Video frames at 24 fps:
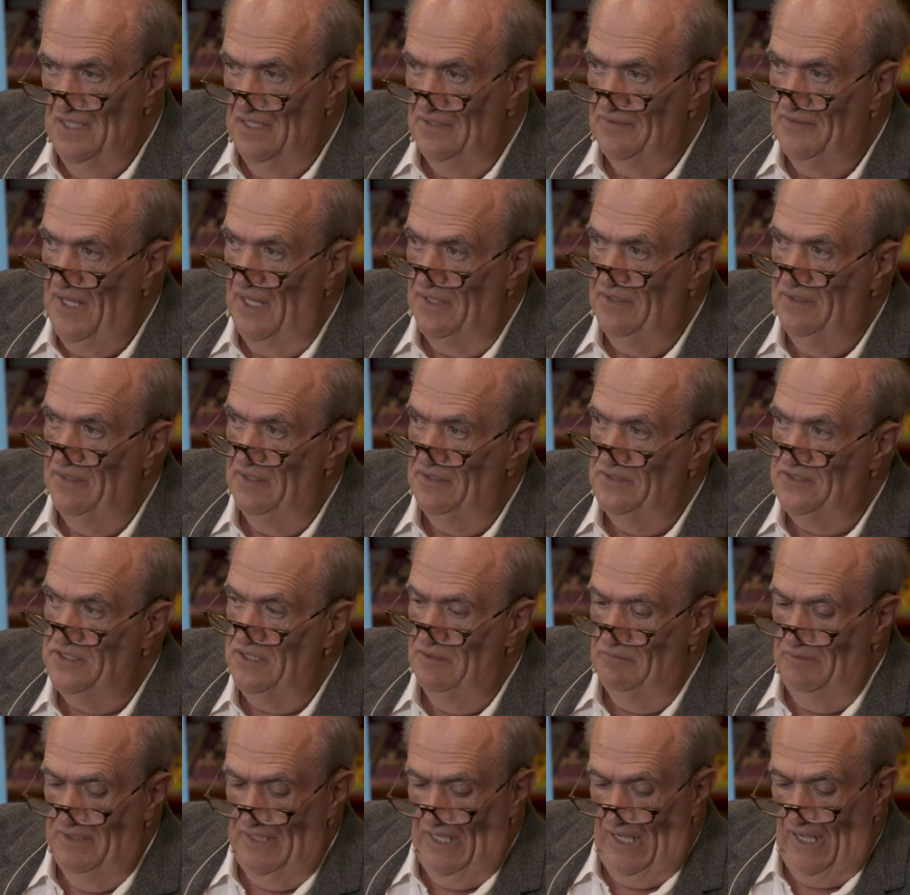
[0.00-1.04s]
Then she
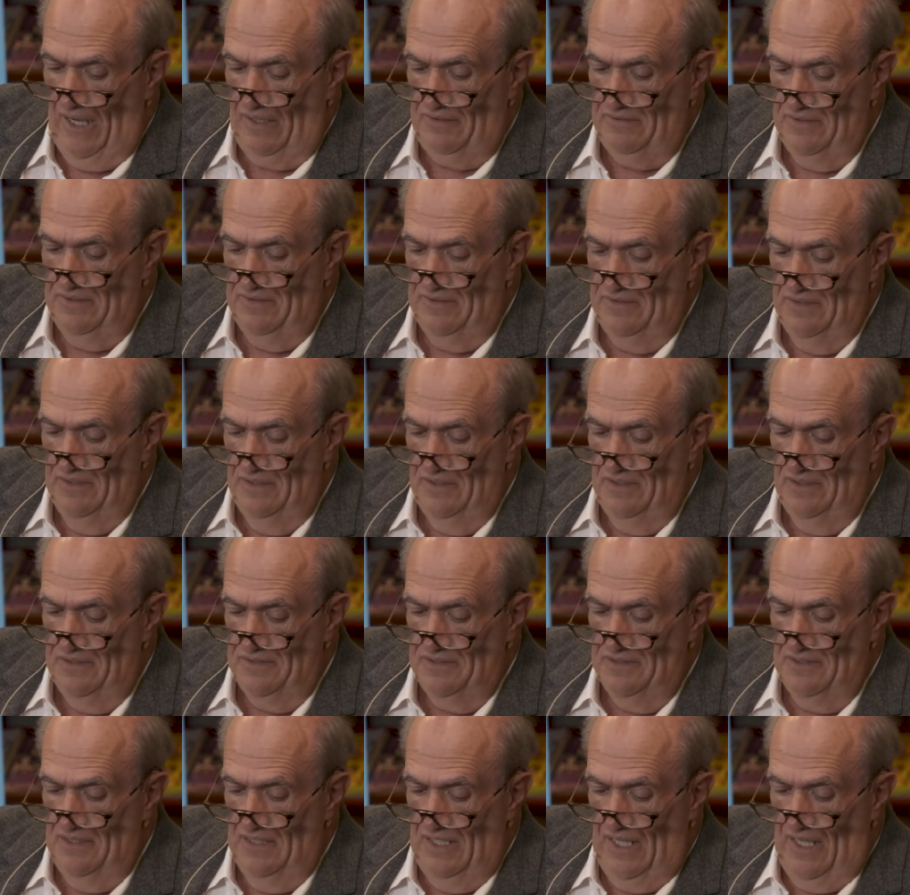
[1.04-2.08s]
reacted
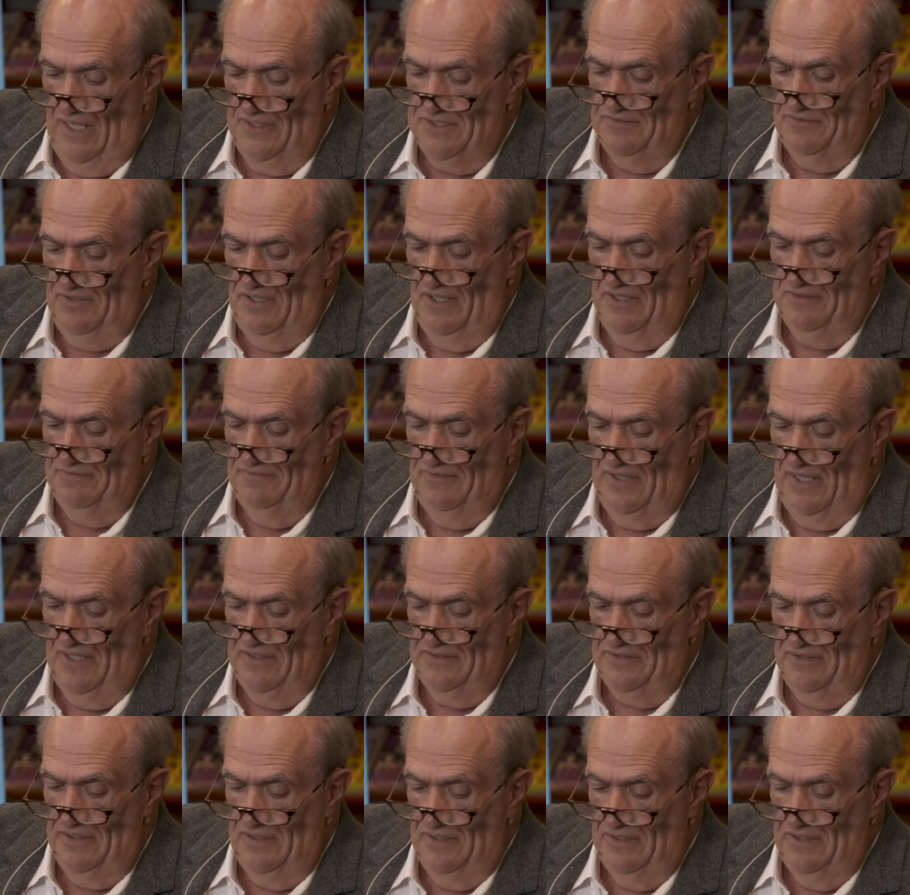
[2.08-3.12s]
to the lash of hurt
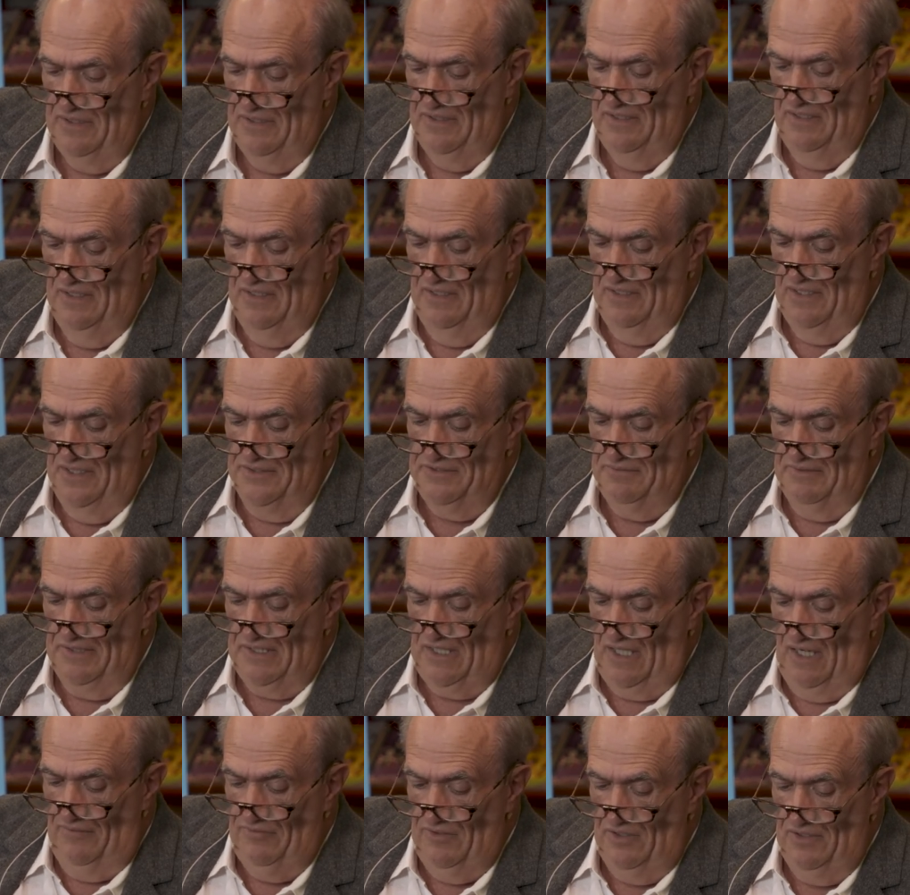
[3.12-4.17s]
vanity. And to
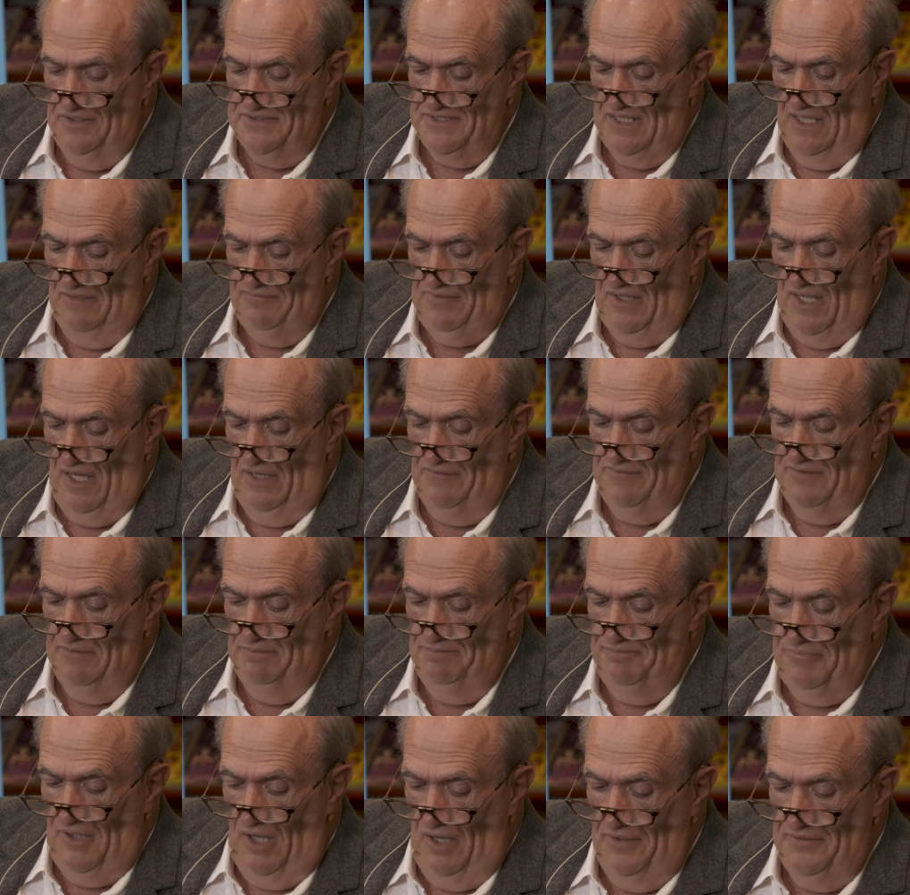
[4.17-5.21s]
recover herself out of the
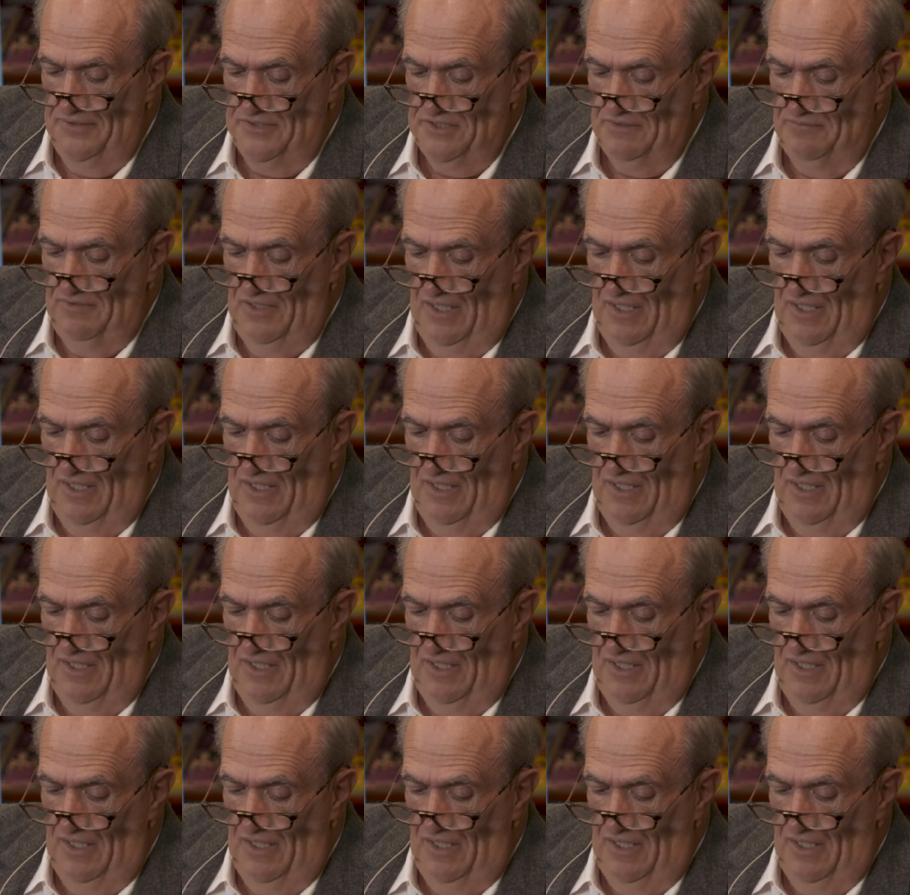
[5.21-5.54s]
bondage of